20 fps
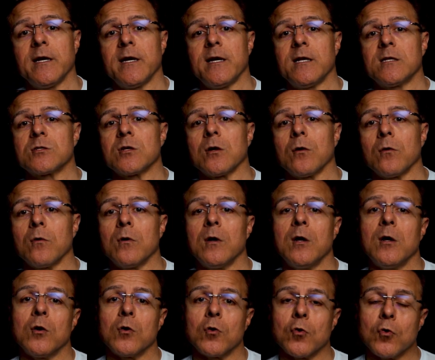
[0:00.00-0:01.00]
And so
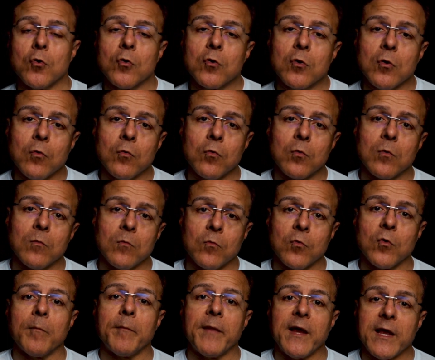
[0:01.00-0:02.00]
Google
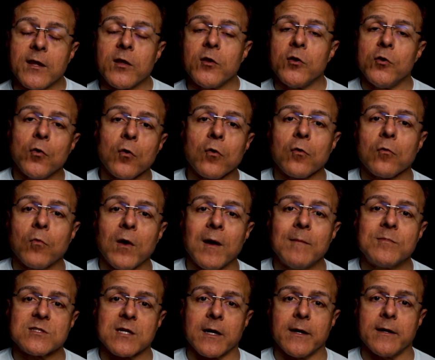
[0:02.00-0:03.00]
will make your
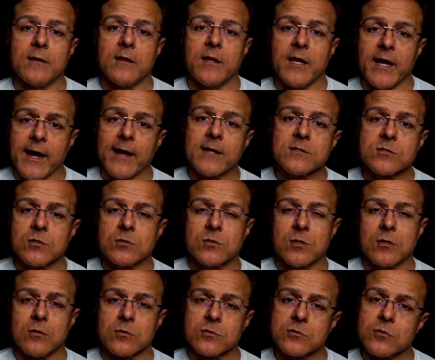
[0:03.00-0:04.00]
website the answer
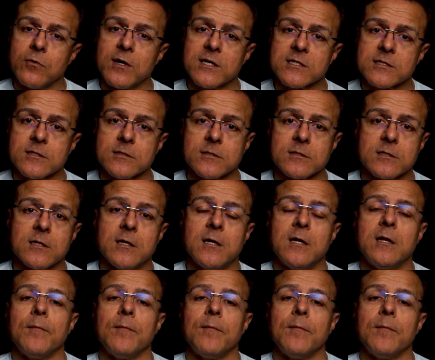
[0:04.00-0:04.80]
to those questions,